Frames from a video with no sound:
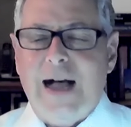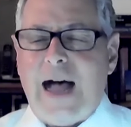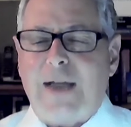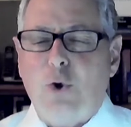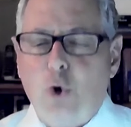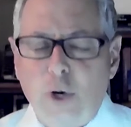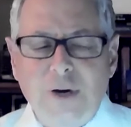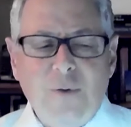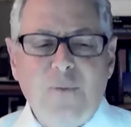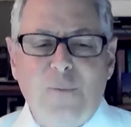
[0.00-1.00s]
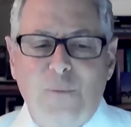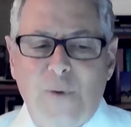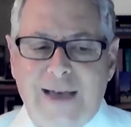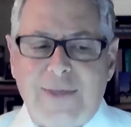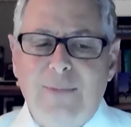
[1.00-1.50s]
I couldn't
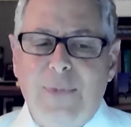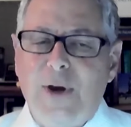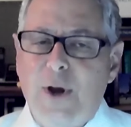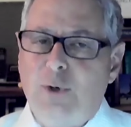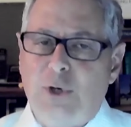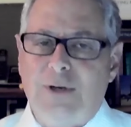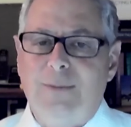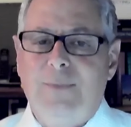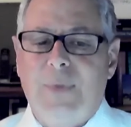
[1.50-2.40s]
fathom the notion